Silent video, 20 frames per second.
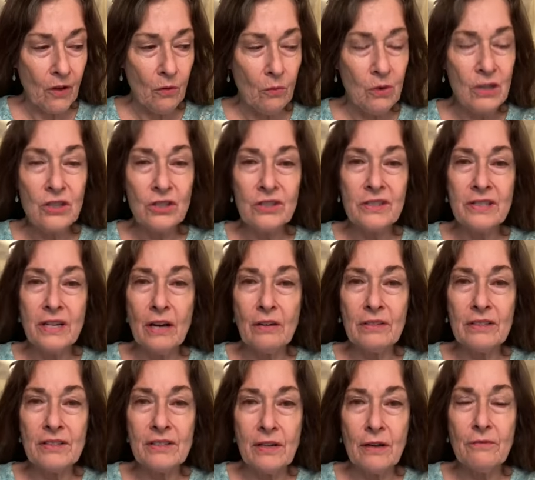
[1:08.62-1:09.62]
we just now
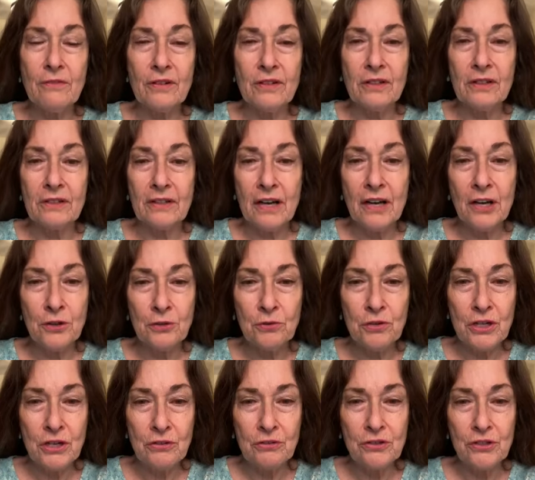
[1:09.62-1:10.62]
discovered it a
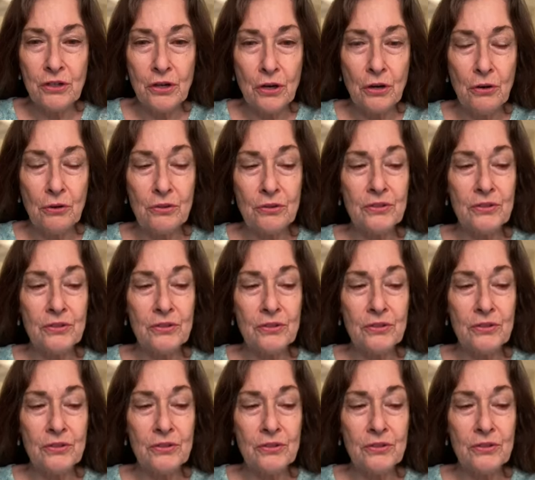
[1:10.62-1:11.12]
hundred years ago.